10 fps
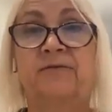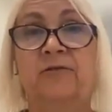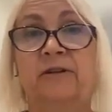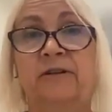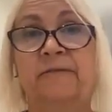
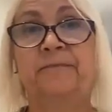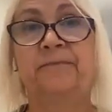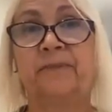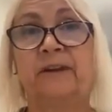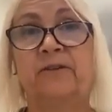for,
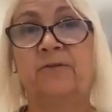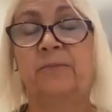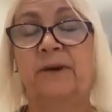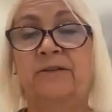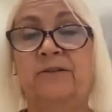
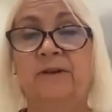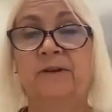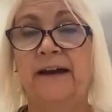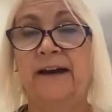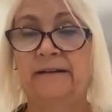men who